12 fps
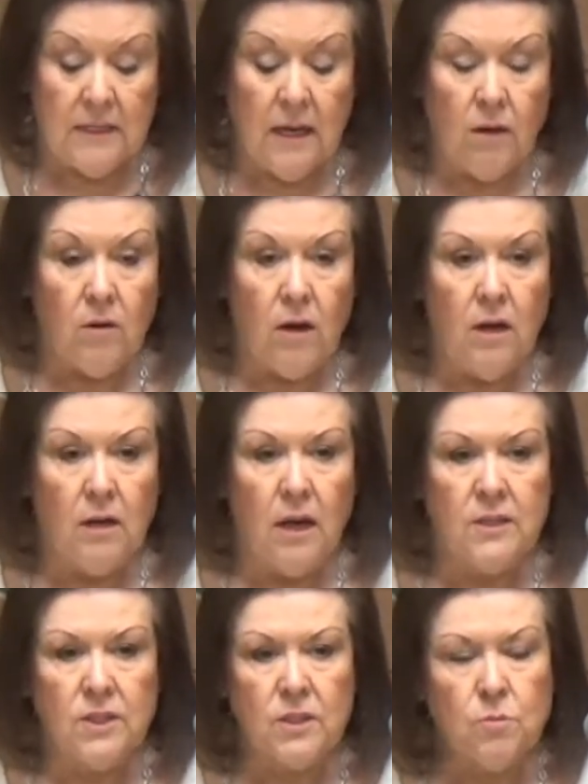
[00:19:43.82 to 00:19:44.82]
Now,
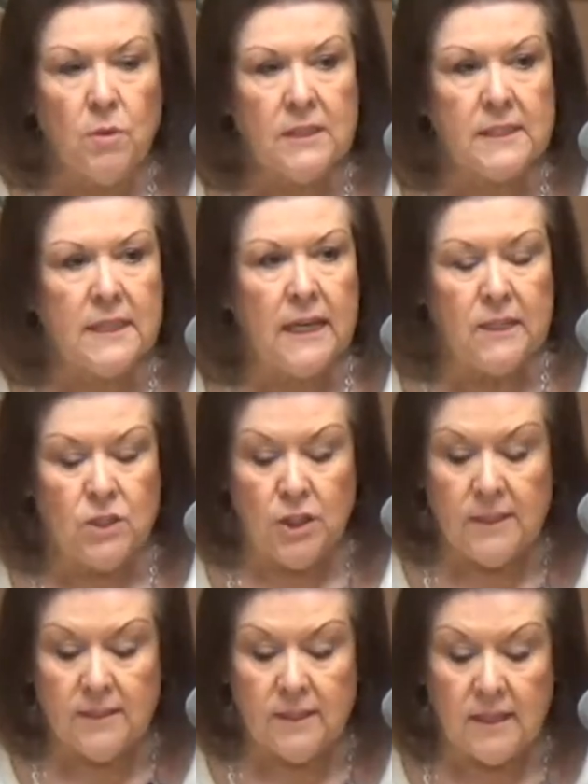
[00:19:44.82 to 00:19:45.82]
I just want to say
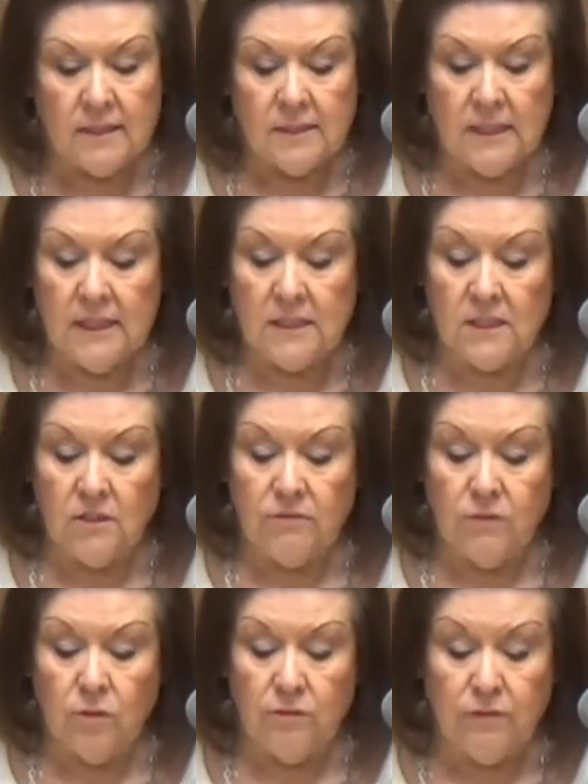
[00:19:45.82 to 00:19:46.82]
Jesus is the
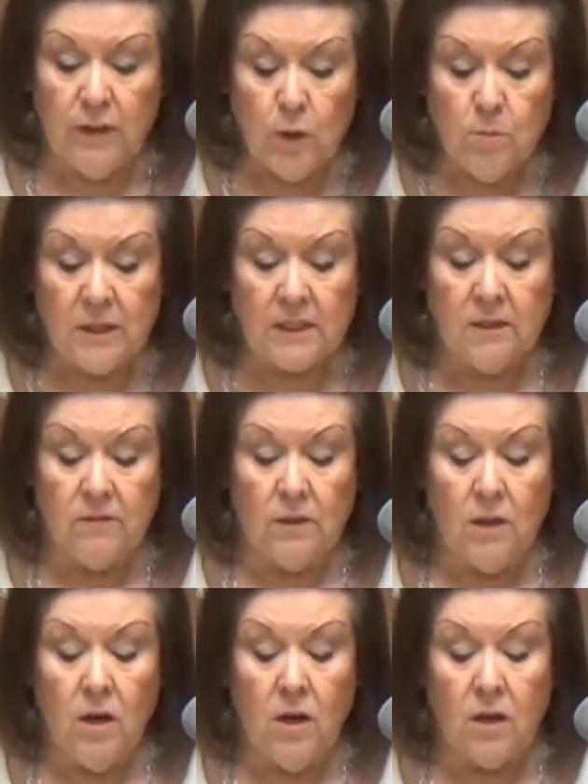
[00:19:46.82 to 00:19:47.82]
fulfillment of the
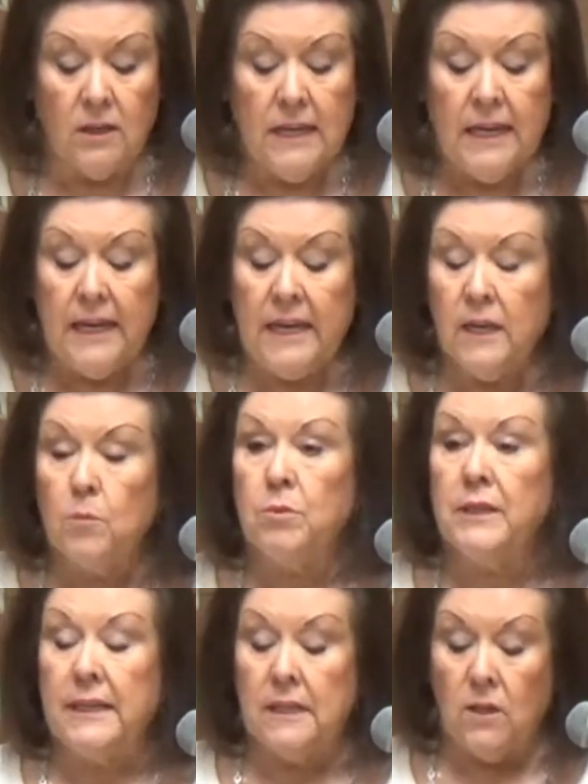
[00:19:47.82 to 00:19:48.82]
law. He
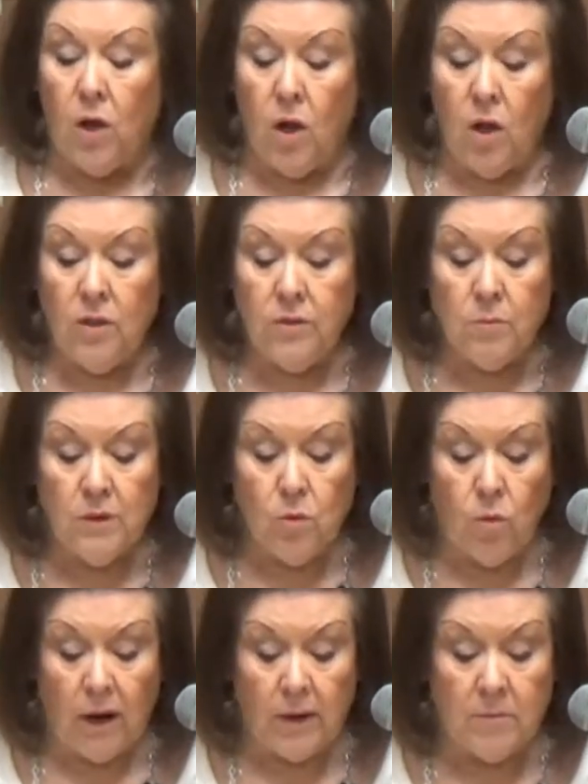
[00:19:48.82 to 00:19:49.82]
completed all the
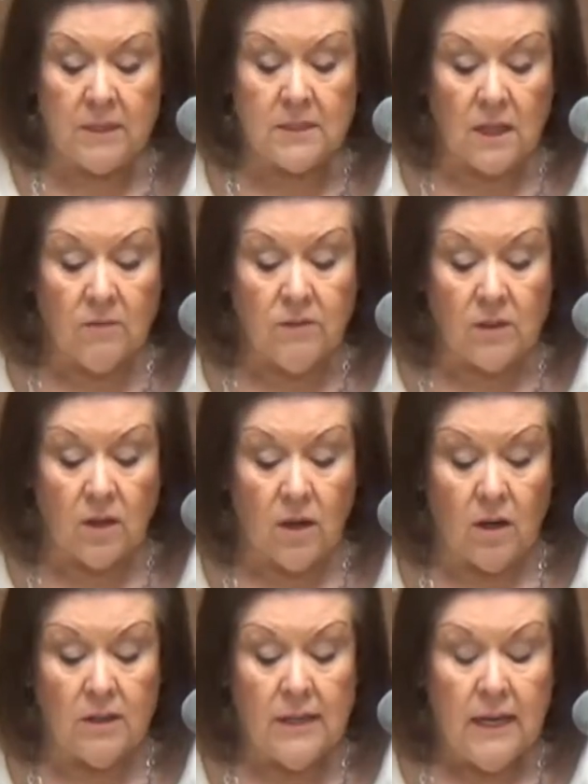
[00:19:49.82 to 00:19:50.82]
requirements of the
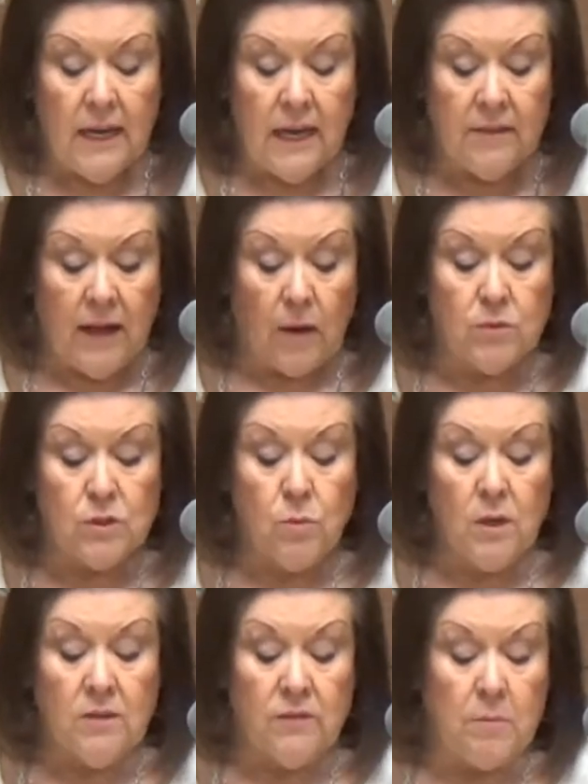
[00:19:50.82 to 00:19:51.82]
law, and that was
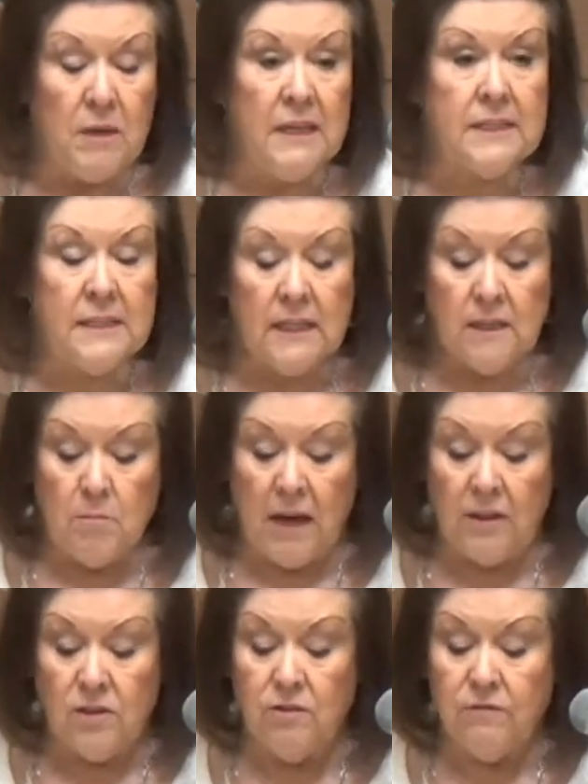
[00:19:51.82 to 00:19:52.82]
one of them. He said in
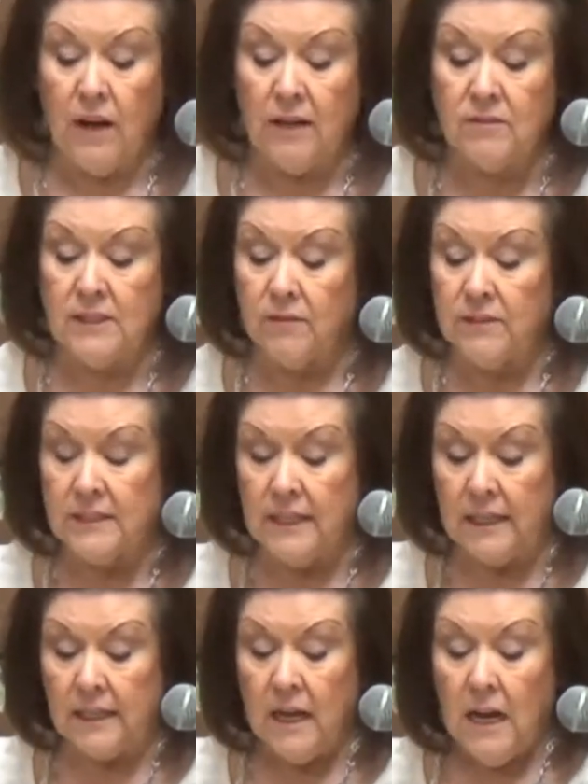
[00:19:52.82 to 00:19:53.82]
Matthew 5
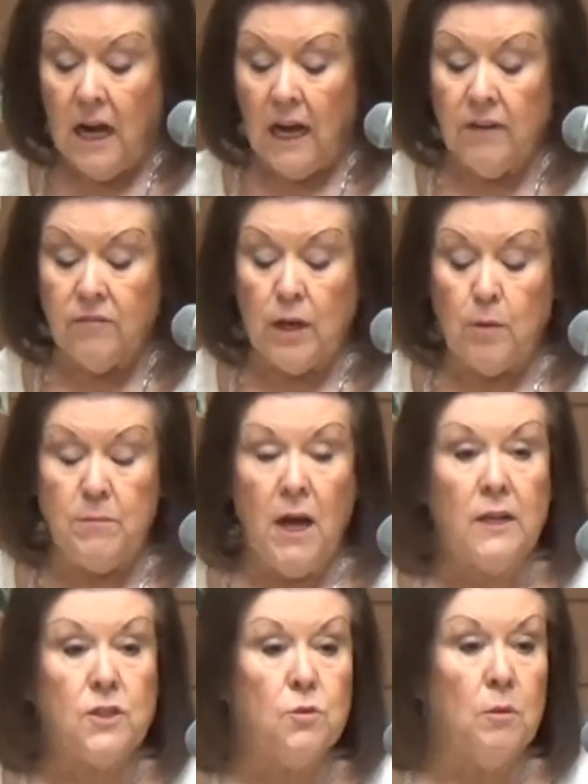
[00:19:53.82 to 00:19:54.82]
17, I have come
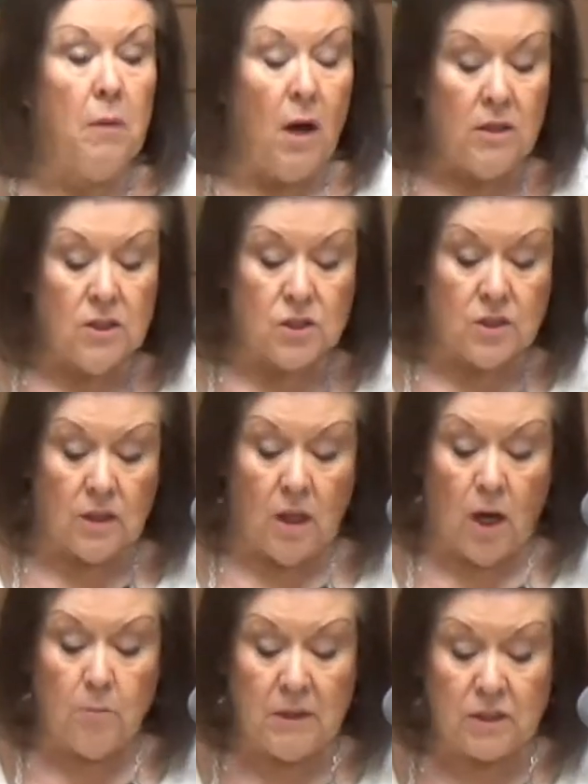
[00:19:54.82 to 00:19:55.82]
not to abolish the
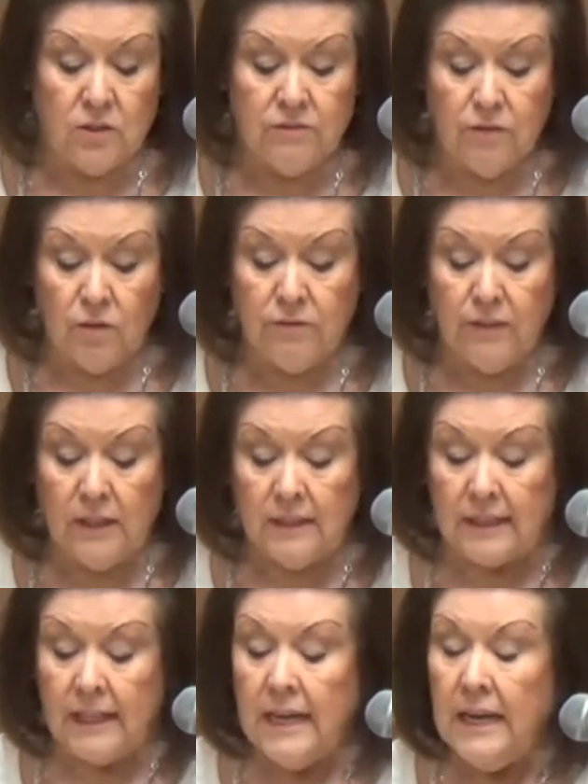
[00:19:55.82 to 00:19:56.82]
law, but to fulfill
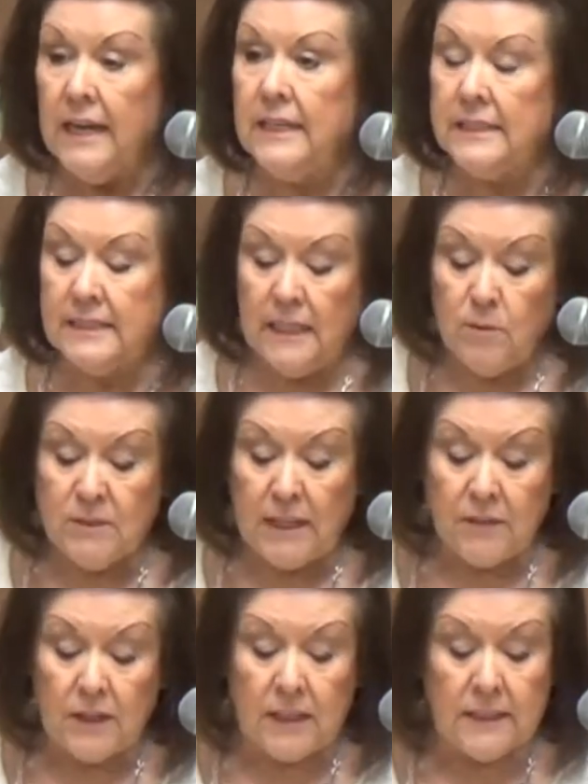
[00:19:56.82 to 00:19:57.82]
it. And it seems
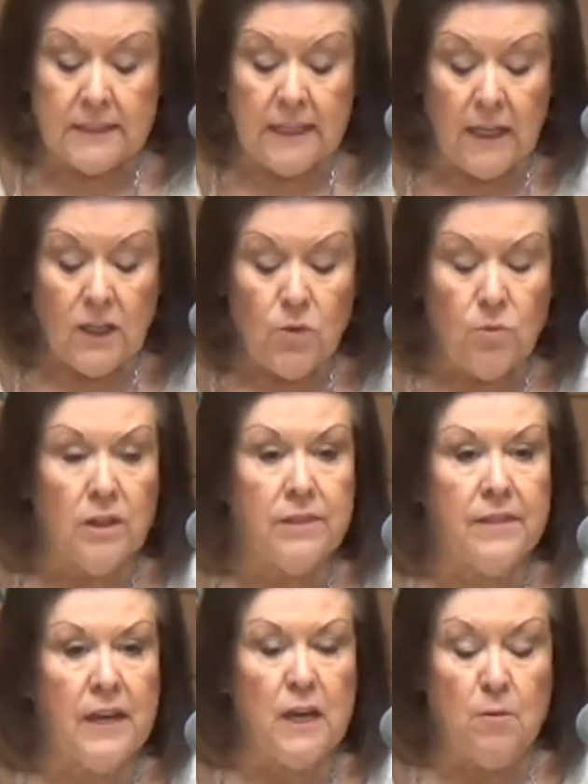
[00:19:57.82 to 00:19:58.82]
that the continual
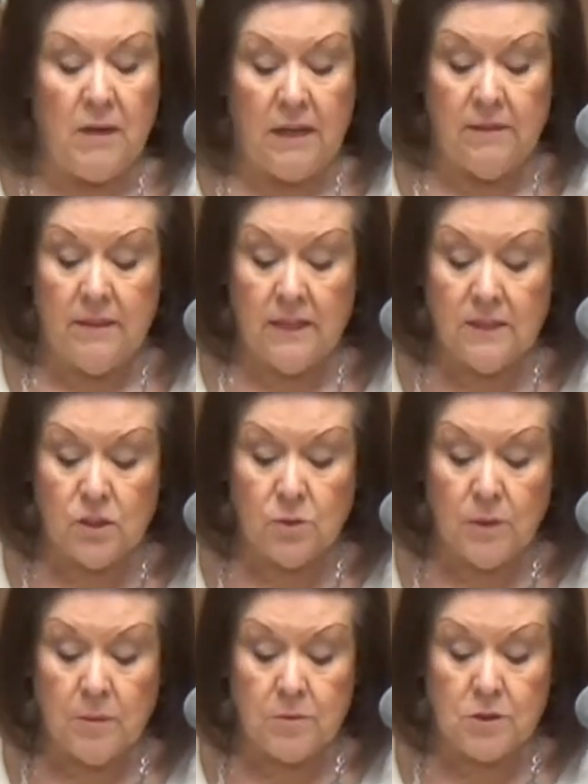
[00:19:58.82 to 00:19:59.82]
theme in this
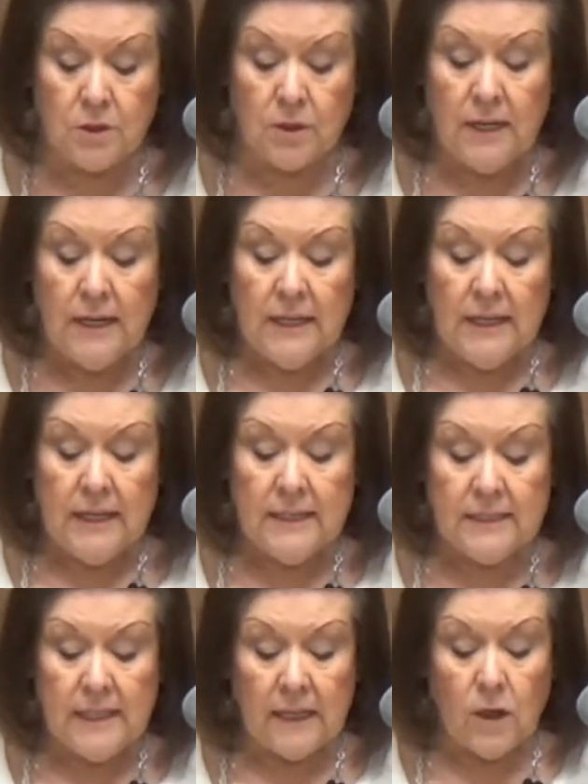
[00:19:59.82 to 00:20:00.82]
scripture
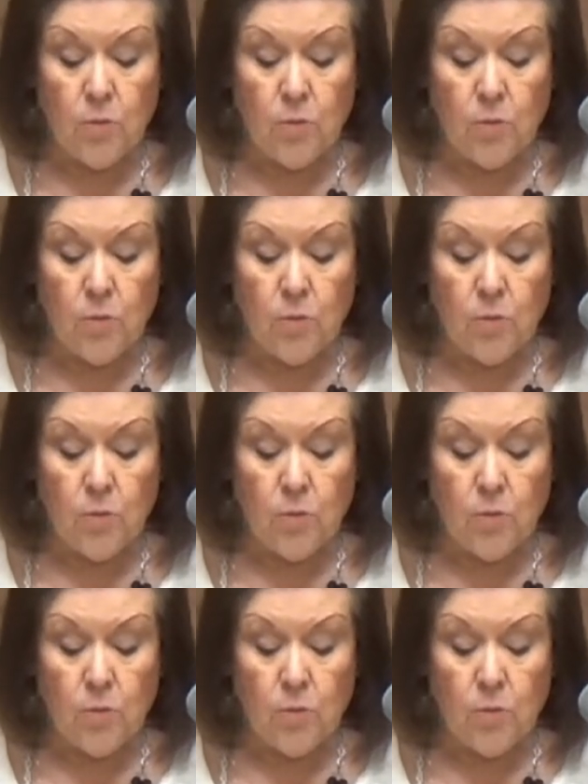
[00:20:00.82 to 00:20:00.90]
is that